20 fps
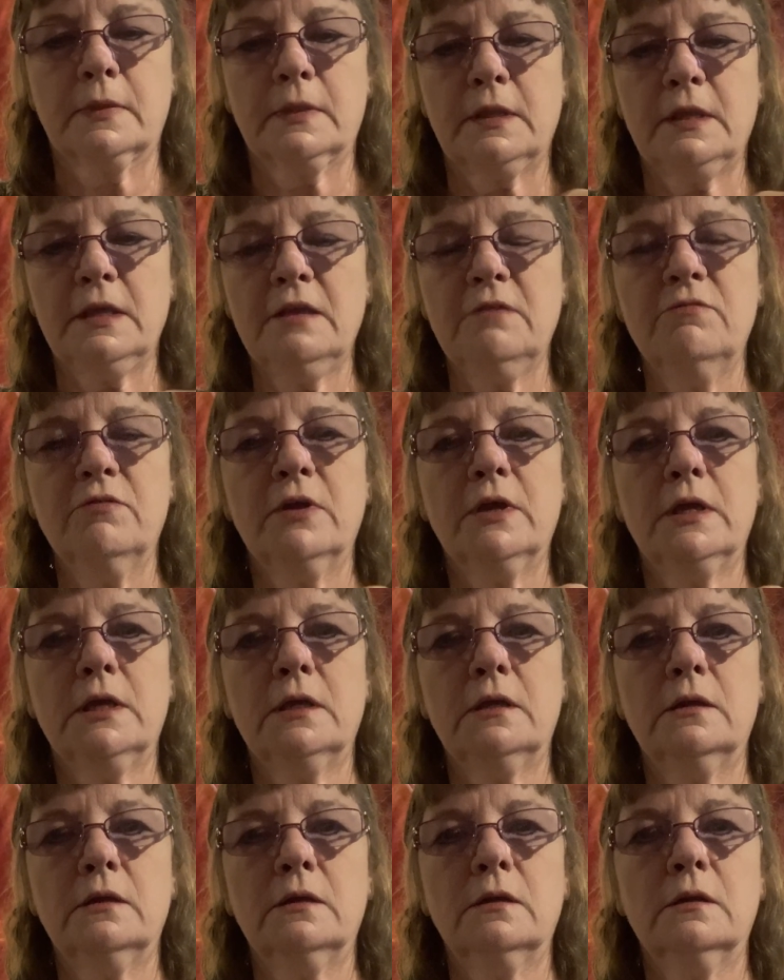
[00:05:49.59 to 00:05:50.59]

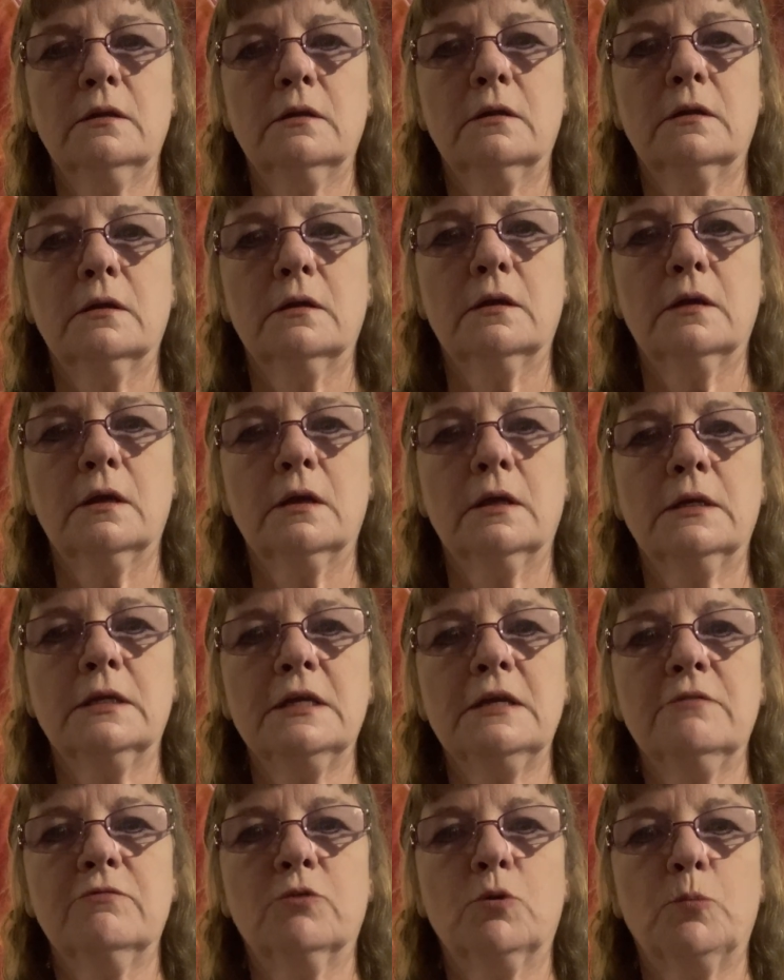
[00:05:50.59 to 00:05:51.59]
even an
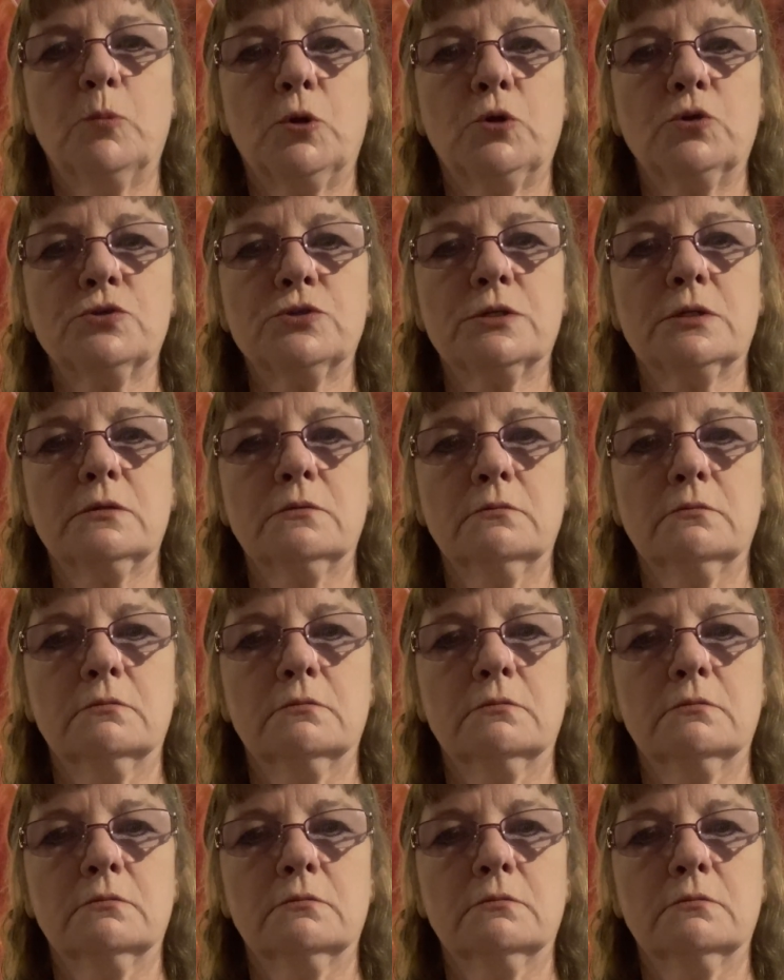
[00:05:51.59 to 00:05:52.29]
evil person.